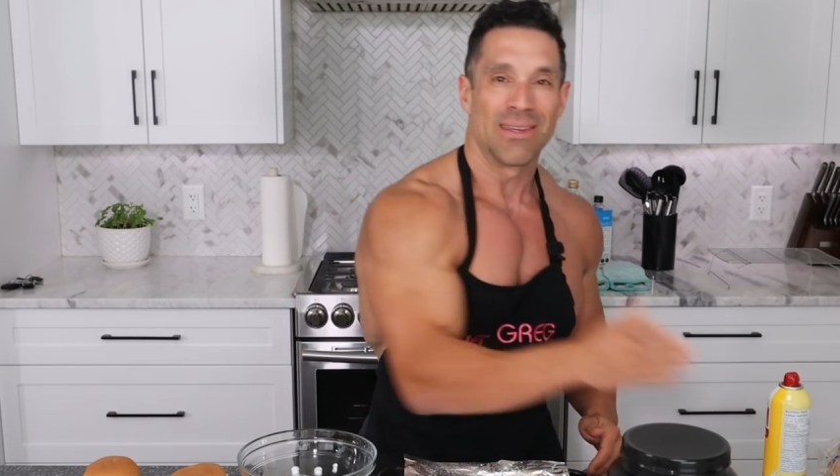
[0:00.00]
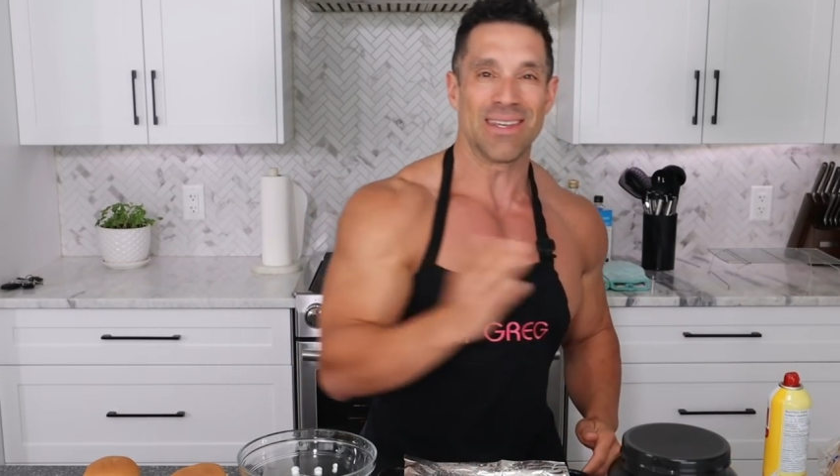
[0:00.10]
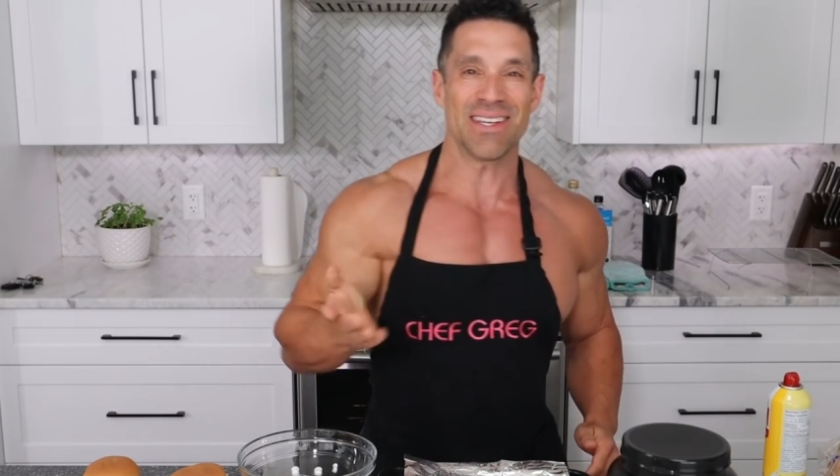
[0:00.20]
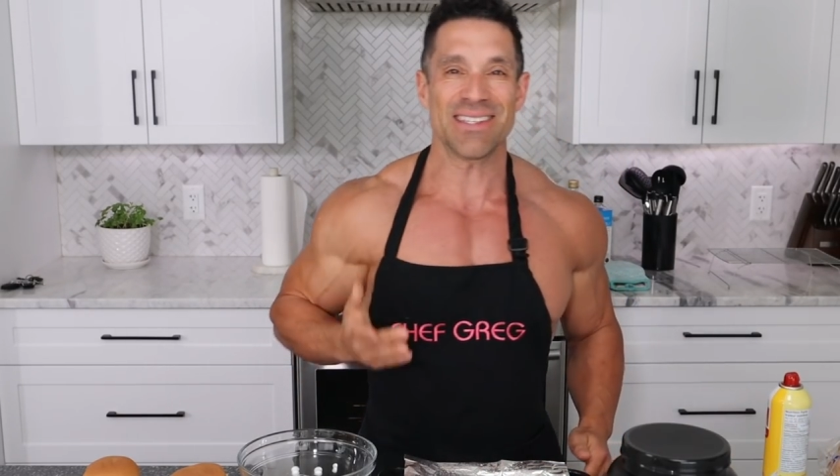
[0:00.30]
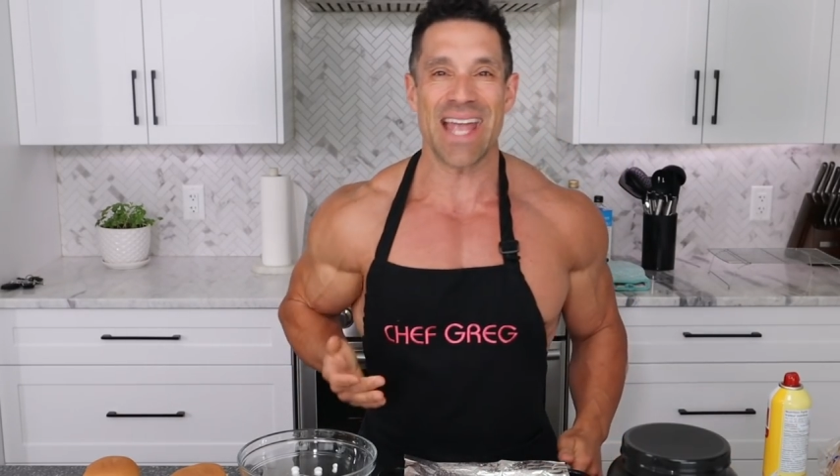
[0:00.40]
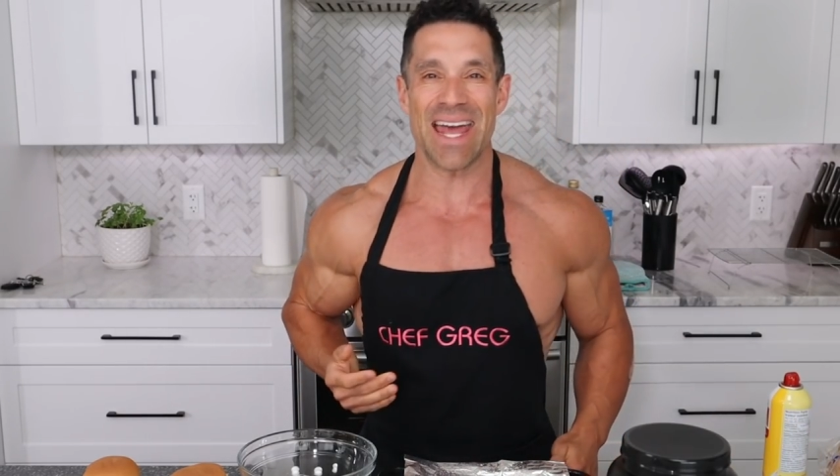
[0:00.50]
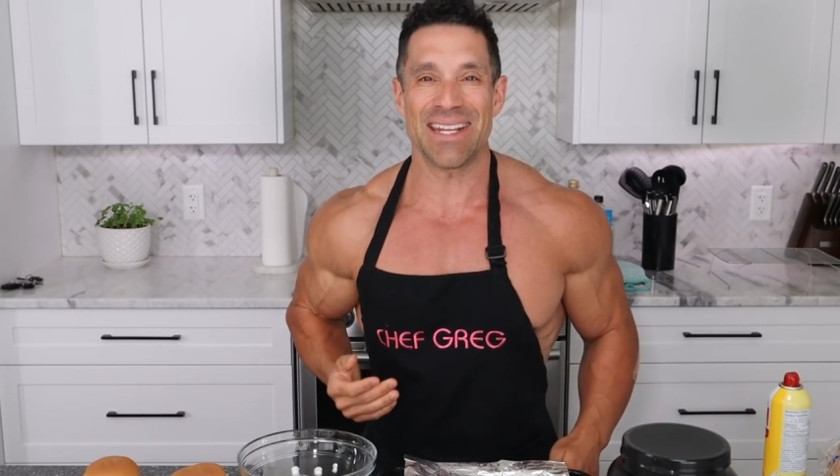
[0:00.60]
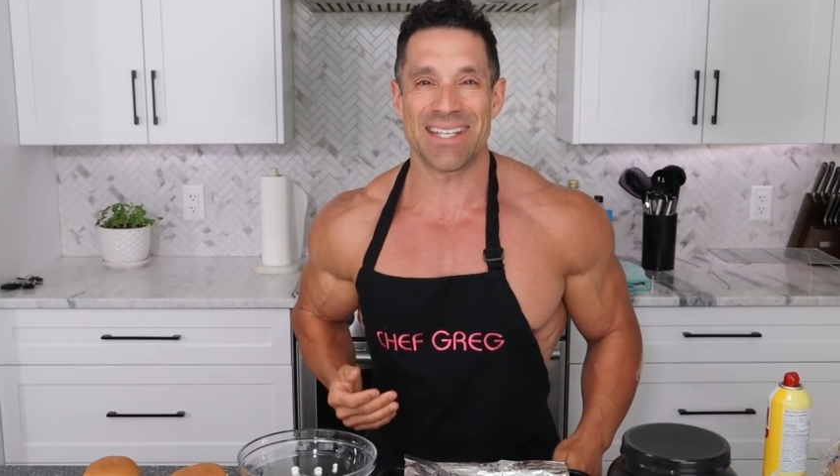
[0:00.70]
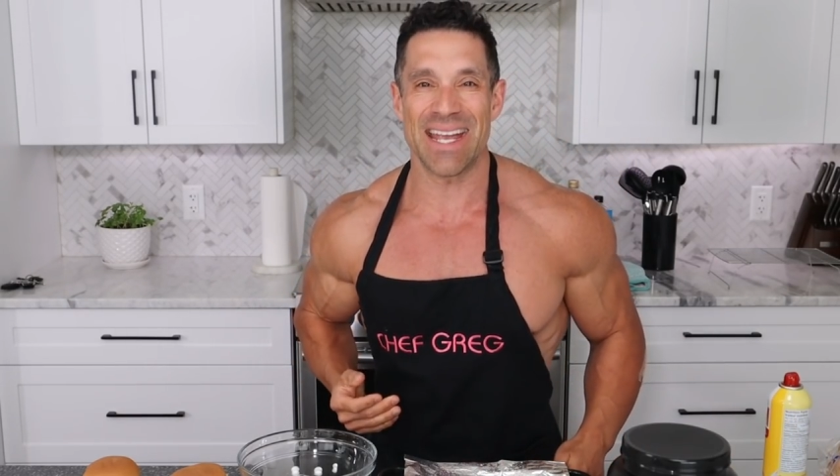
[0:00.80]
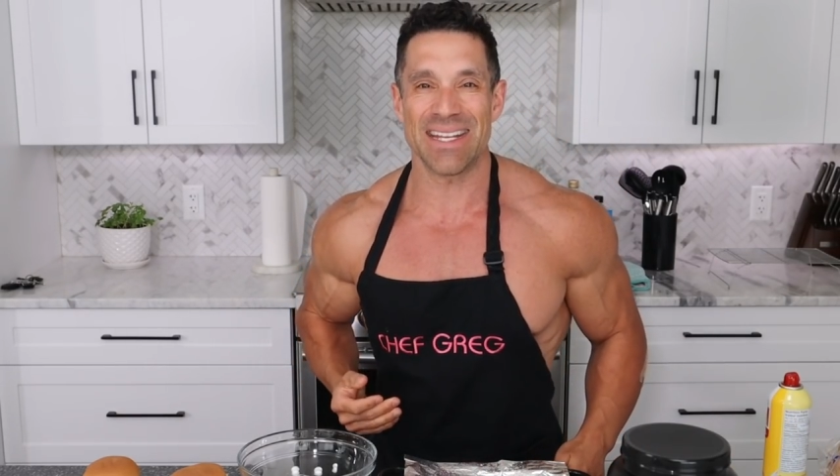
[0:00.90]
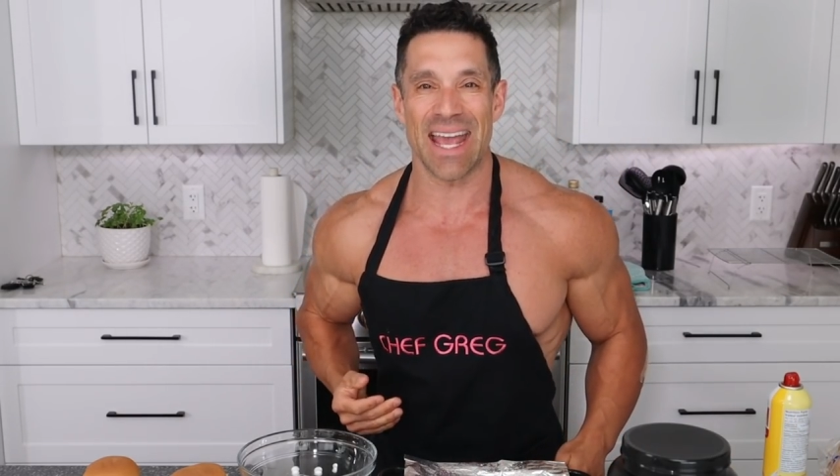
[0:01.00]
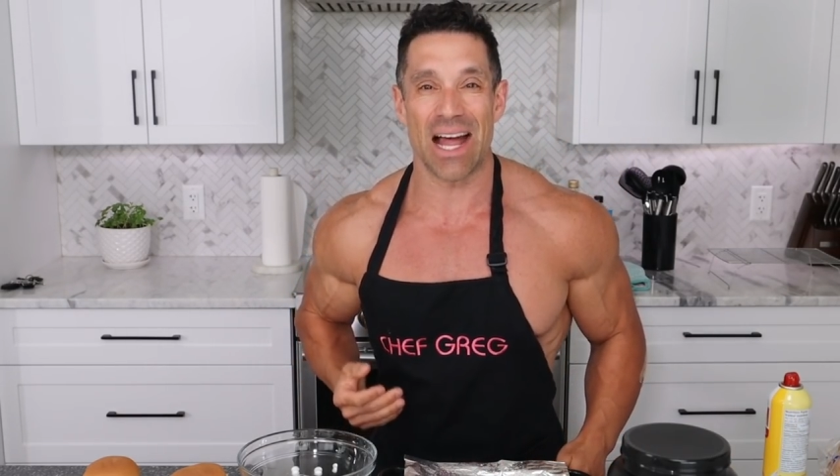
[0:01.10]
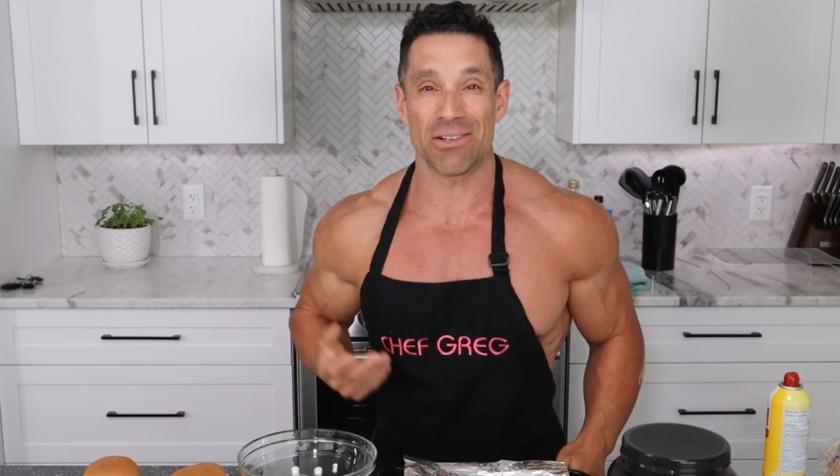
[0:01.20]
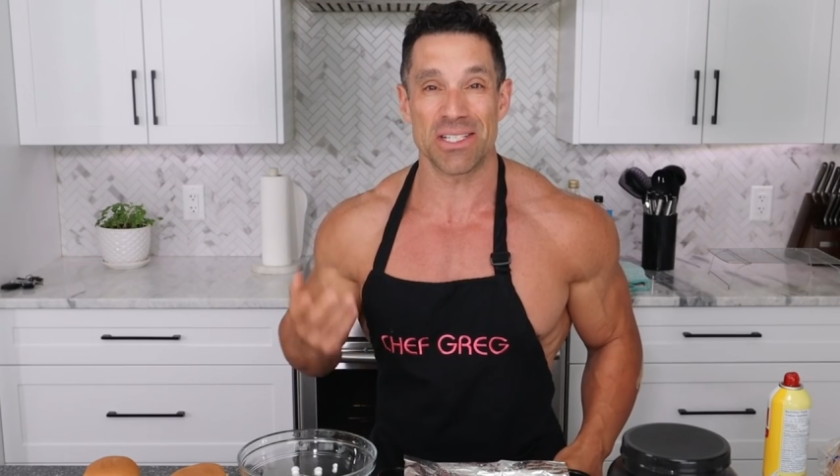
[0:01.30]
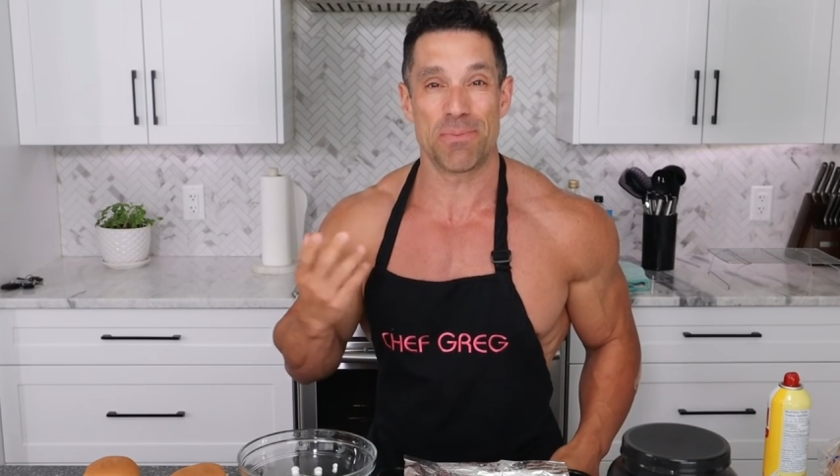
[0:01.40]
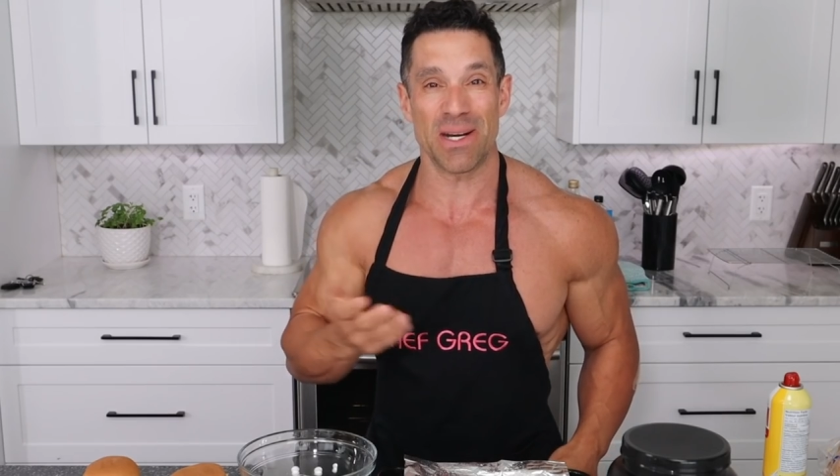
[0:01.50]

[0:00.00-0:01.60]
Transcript: You just added 10 calories,